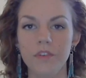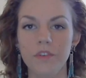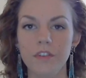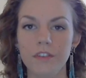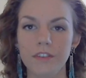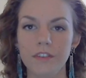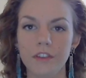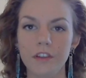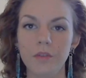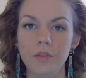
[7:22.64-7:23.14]

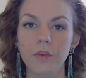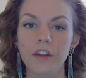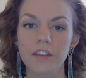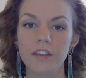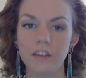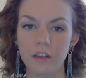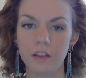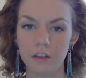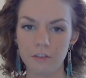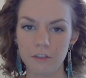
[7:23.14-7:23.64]
Just going to
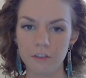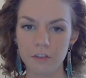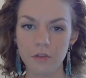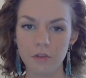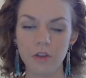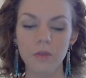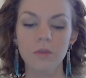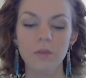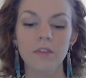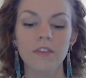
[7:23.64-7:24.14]
write down a few
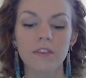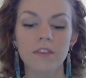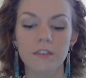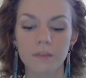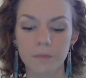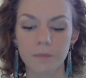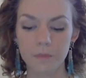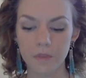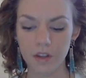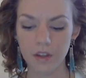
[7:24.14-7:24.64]

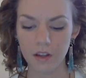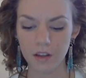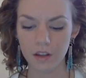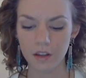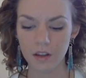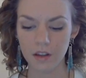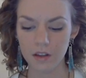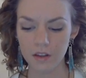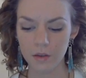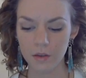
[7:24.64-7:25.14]
notes
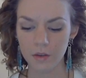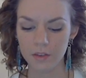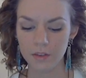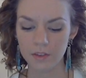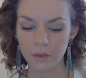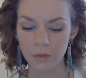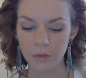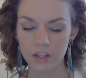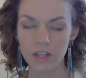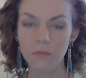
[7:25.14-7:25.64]

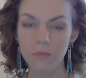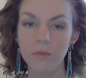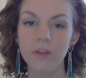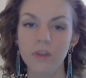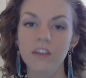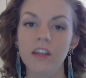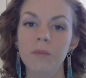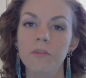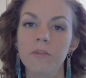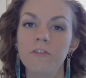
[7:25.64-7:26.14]
so we can
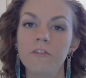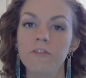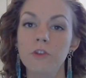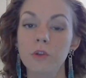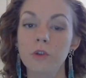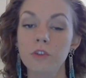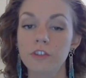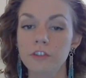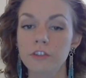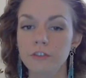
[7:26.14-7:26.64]
build up a
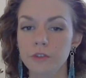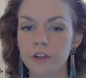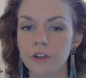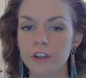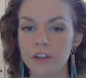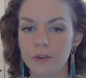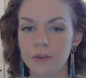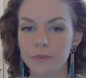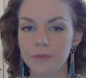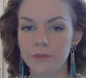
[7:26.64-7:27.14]
folder for
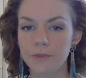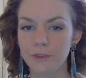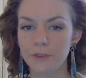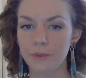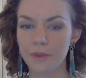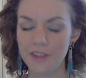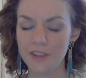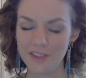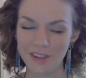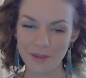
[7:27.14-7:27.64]
you for
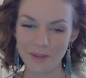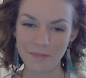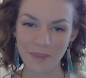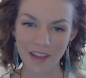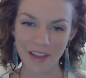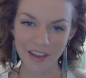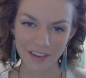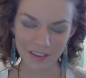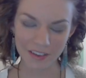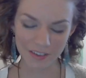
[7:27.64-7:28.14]
when you come
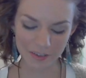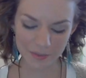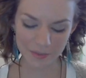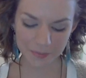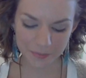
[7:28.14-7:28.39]
back.